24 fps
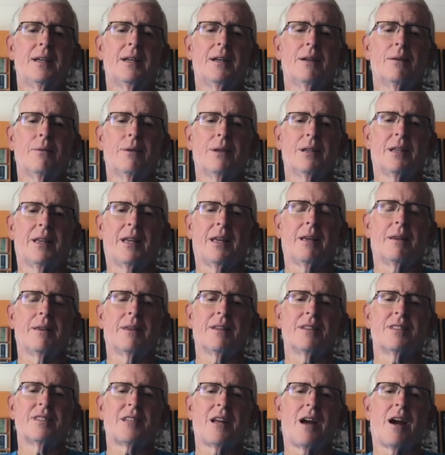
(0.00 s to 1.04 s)
We think of the
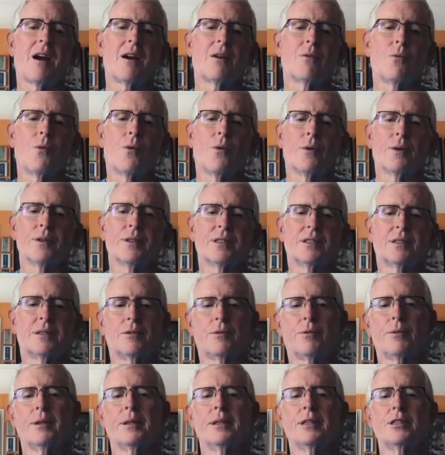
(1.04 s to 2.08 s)
Star Wars
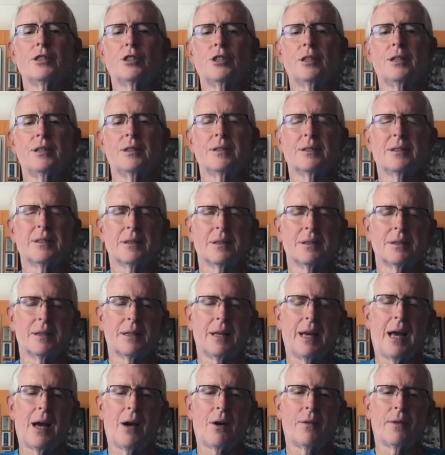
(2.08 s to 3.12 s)
trilogies and
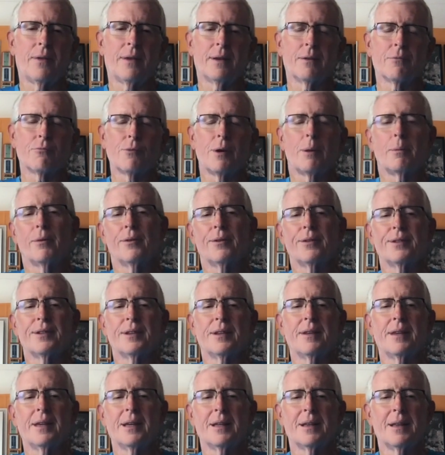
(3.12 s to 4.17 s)
how the rebels
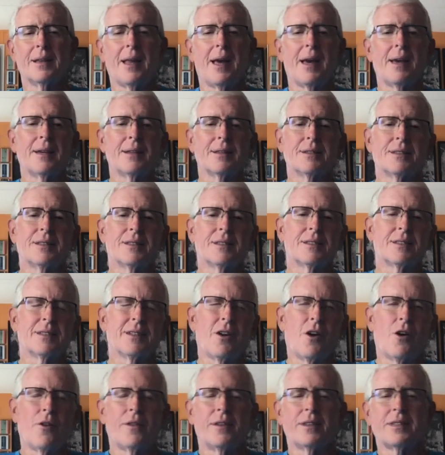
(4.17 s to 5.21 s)
and the alliances and
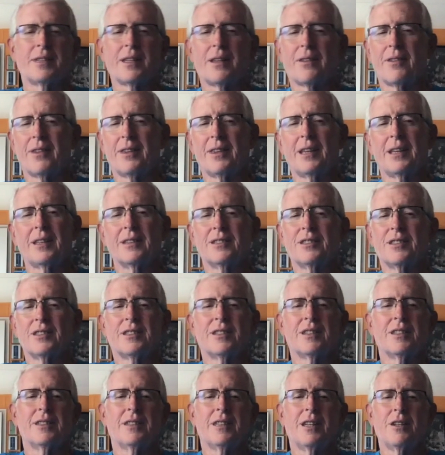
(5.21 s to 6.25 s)
all these other things just
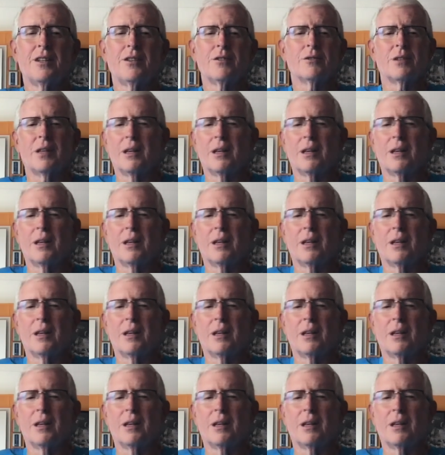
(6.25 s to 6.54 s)
continues.